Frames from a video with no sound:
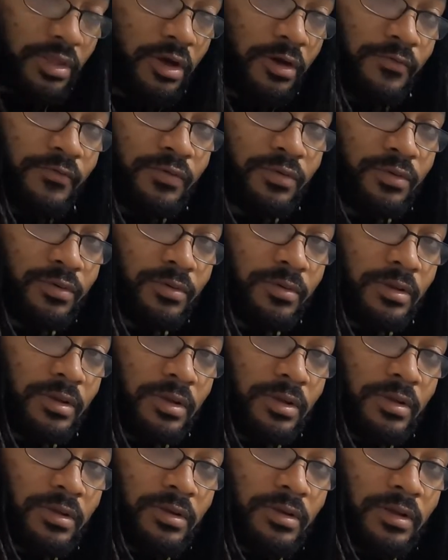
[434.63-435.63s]
was helpful.
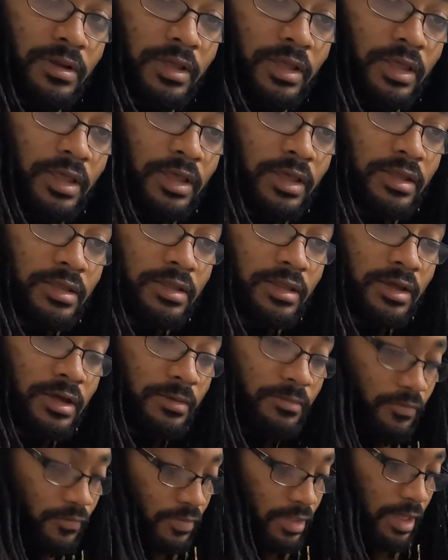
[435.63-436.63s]
And
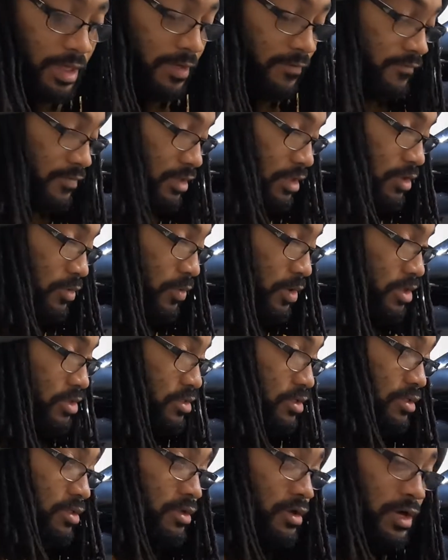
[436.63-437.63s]
if you have any
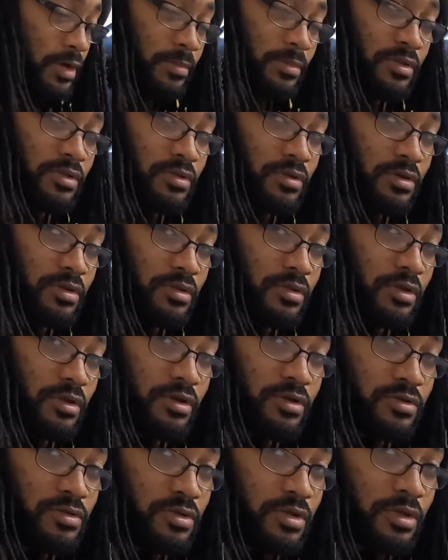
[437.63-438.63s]
questions, comments, or
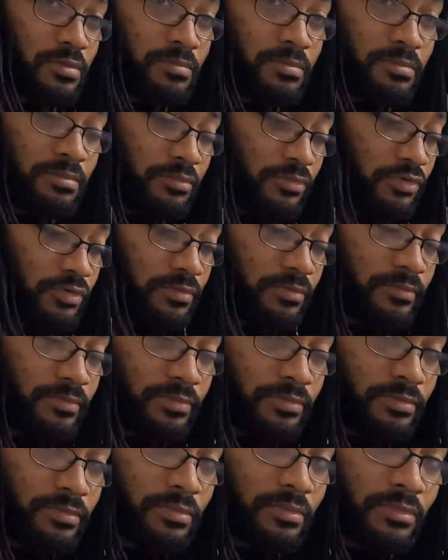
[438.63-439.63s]
concerns, you can
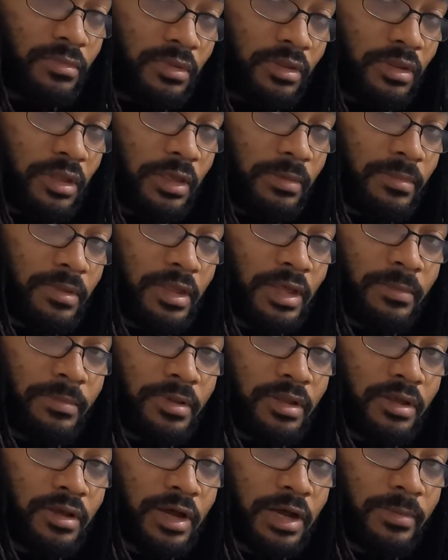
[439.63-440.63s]
hit me up
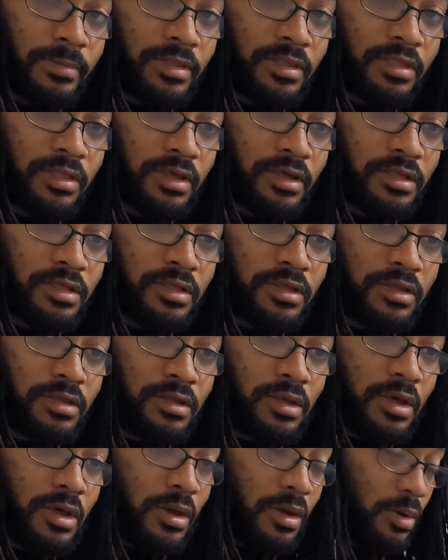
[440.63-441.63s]
in the comment
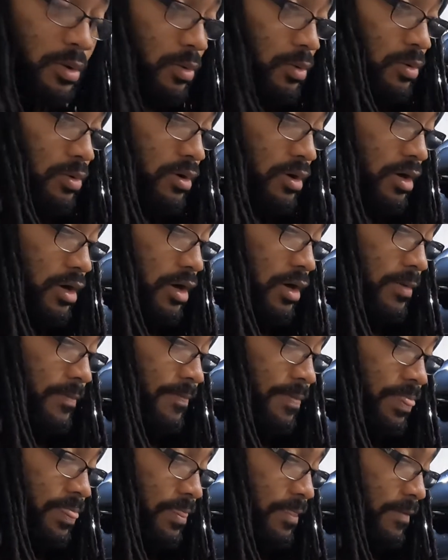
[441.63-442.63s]
section, or
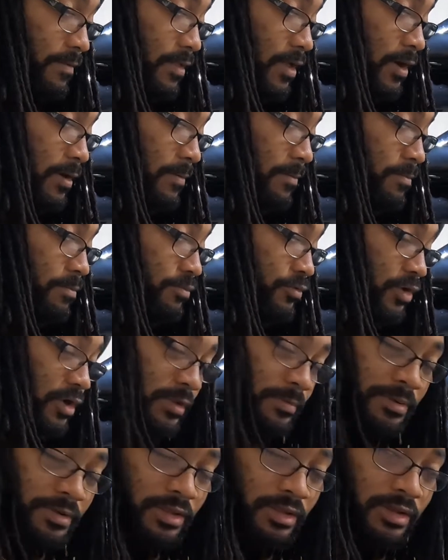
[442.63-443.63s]
I'll try
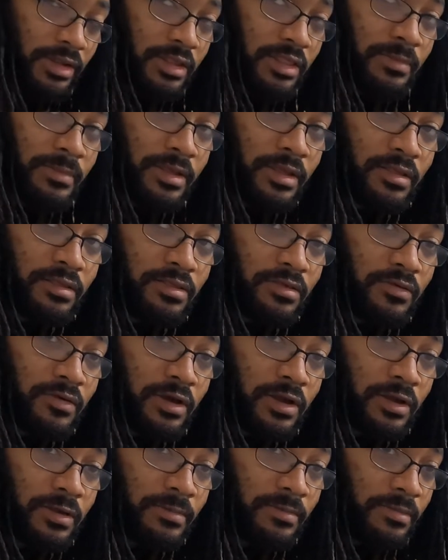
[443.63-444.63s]
to put a link to my
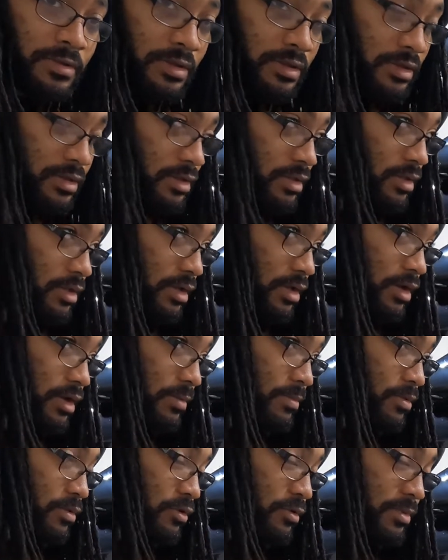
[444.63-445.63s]
Instagram. It's a
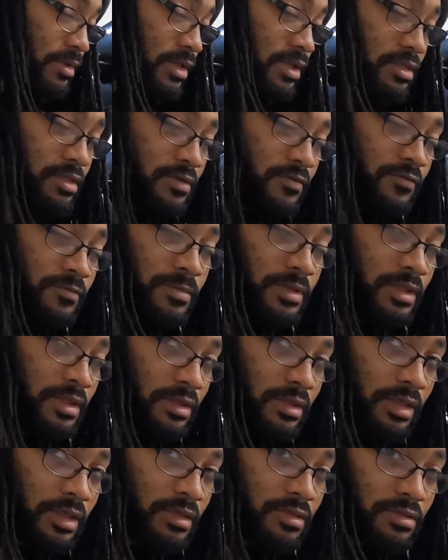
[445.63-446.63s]
little bit easier for me
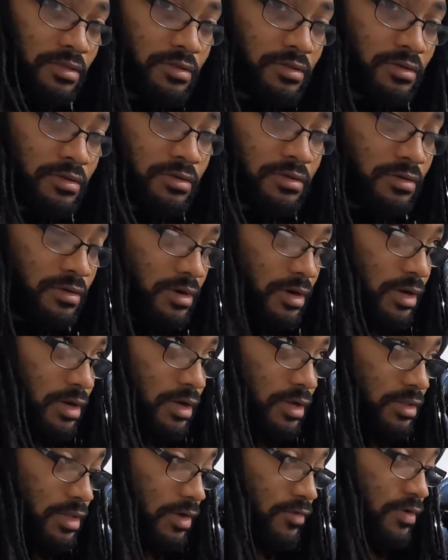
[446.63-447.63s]
to answer
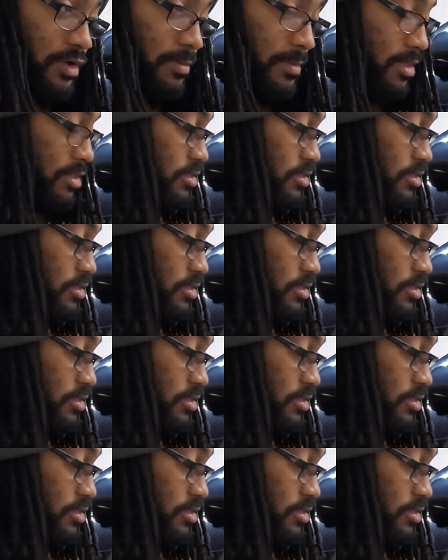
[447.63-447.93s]
direct